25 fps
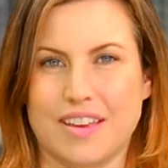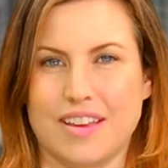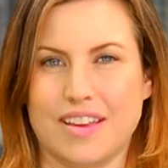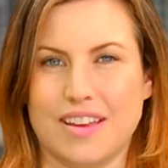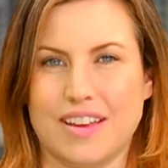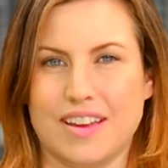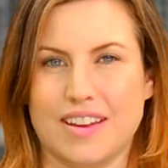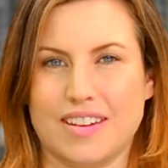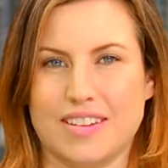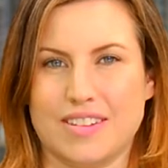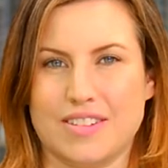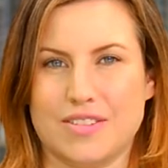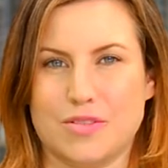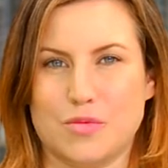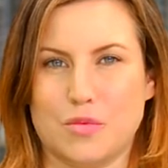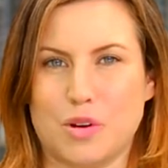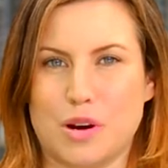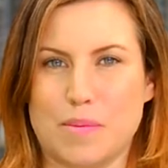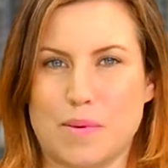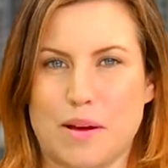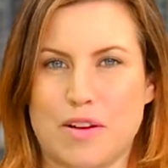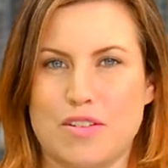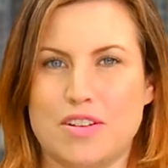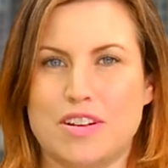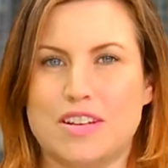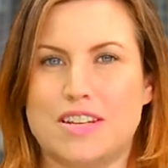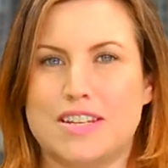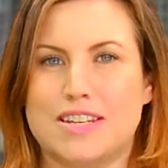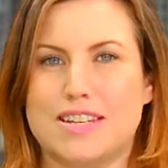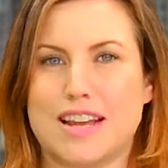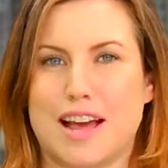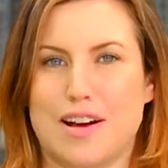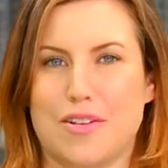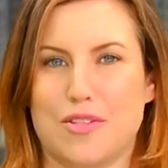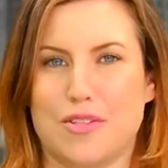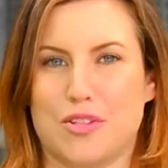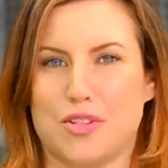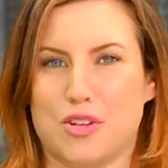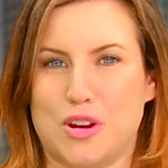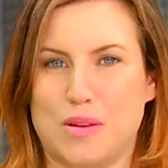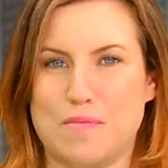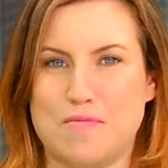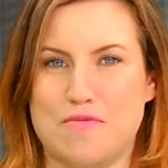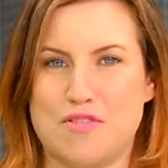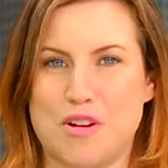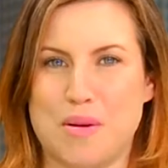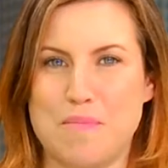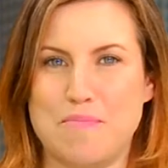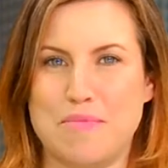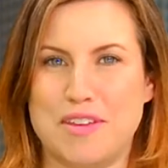And what about
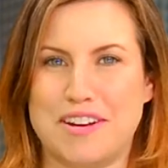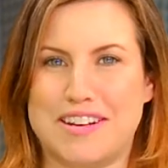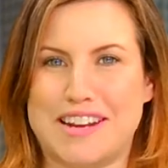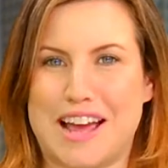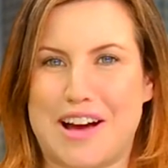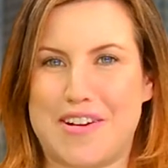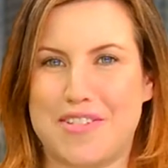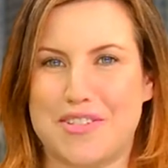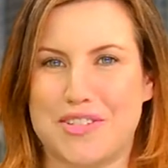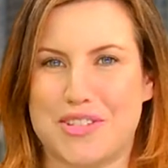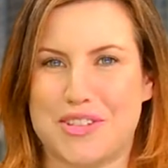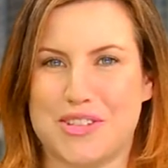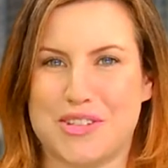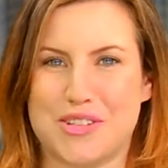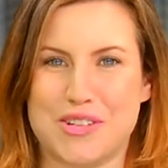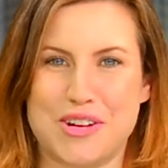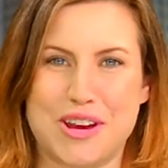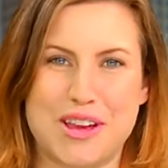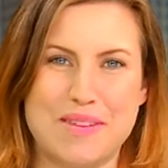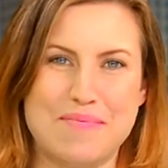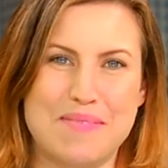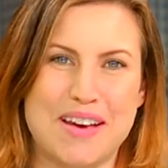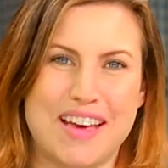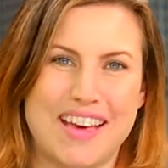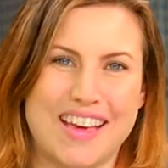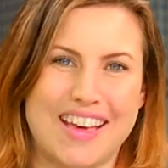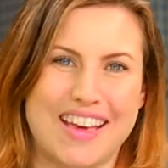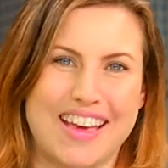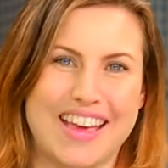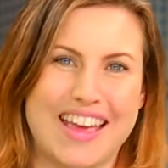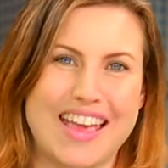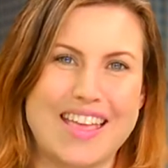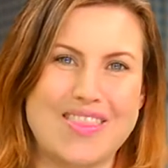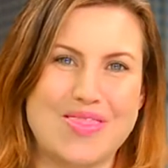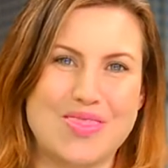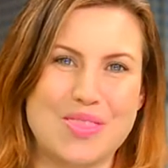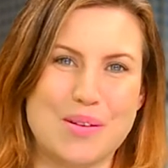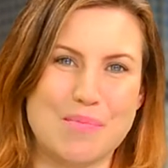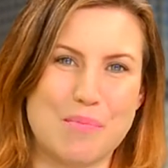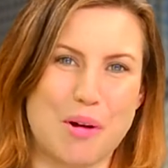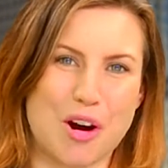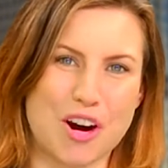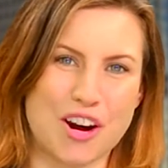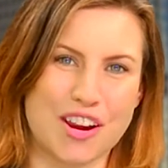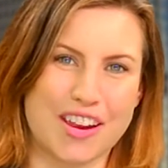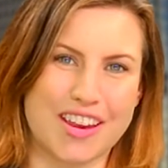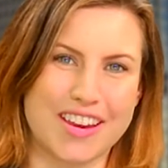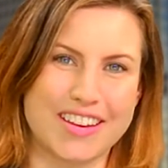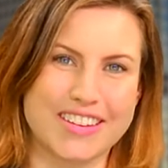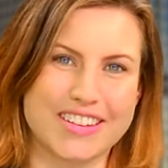downstream? From the downstream in the
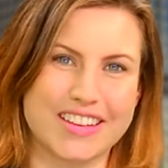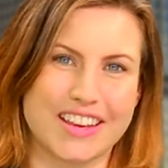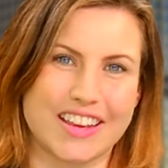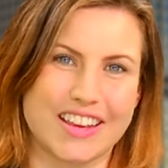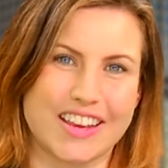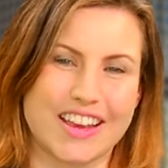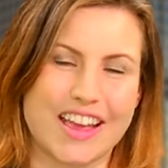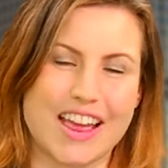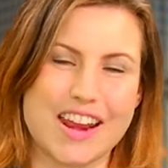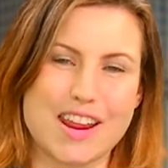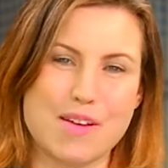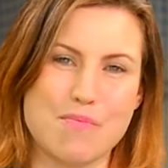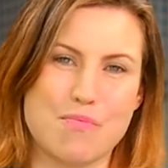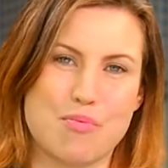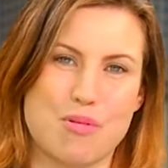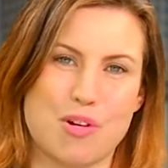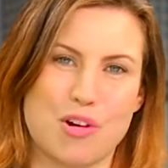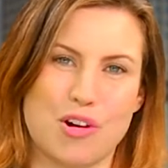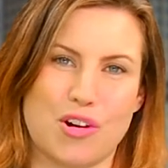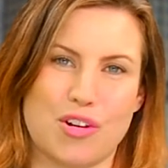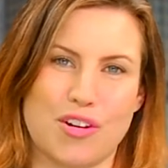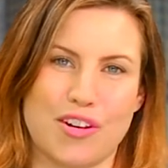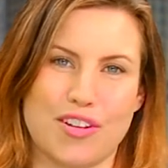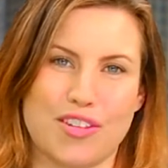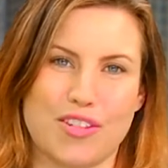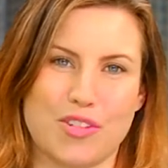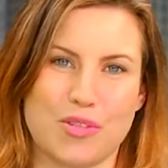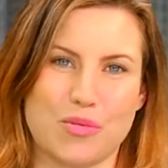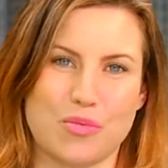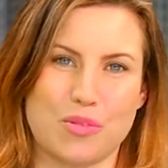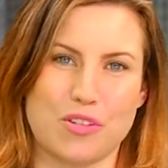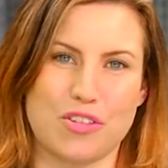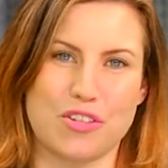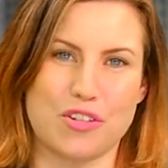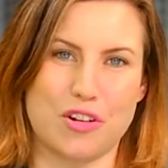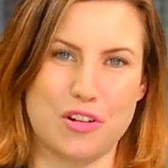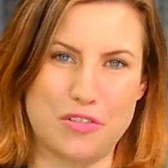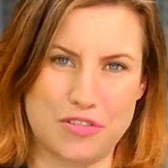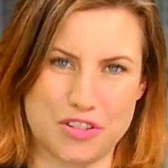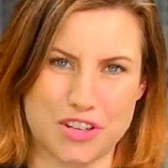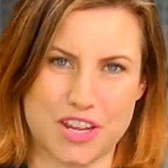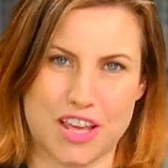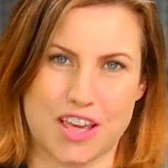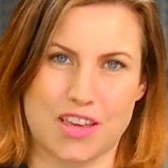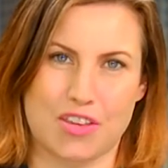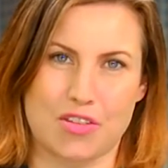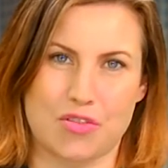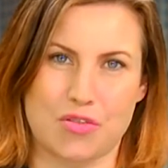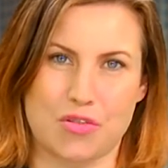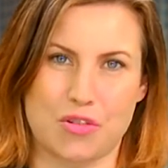market, any progress with
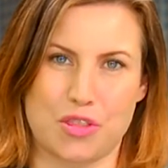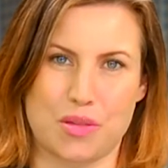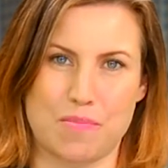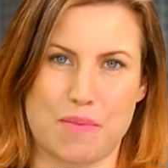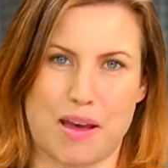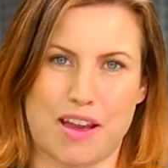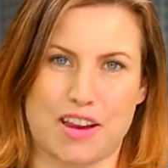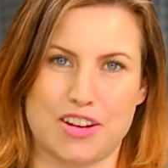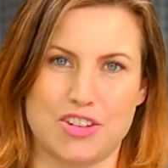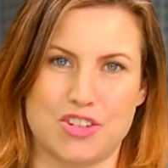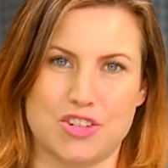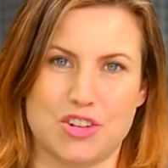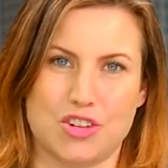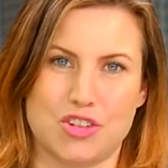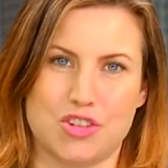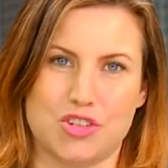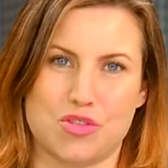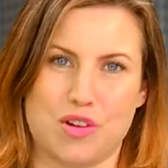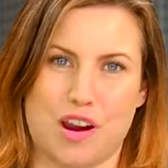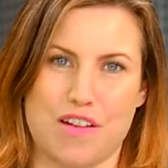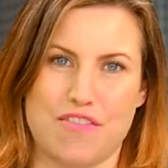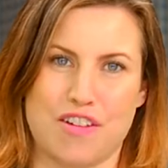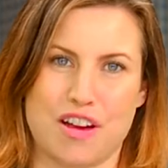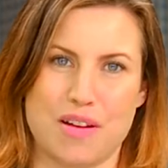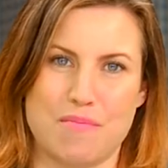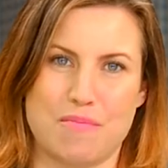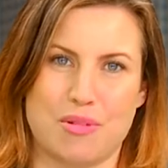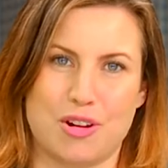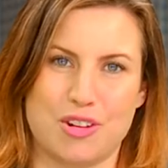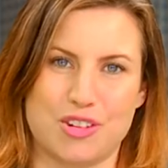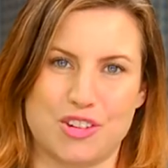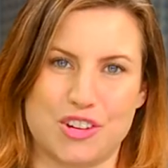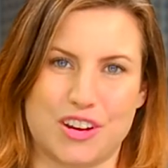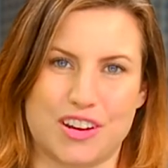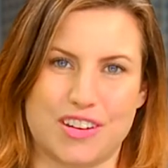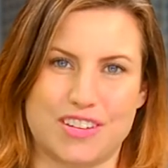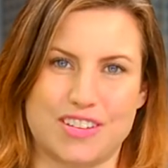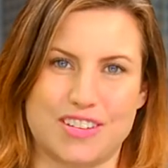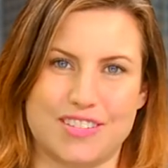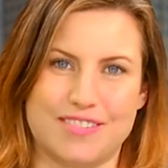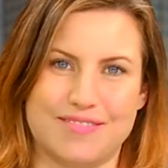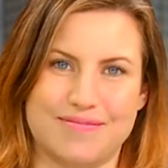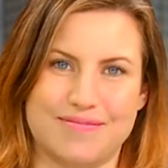offtakes for the McIntosh Graphite project?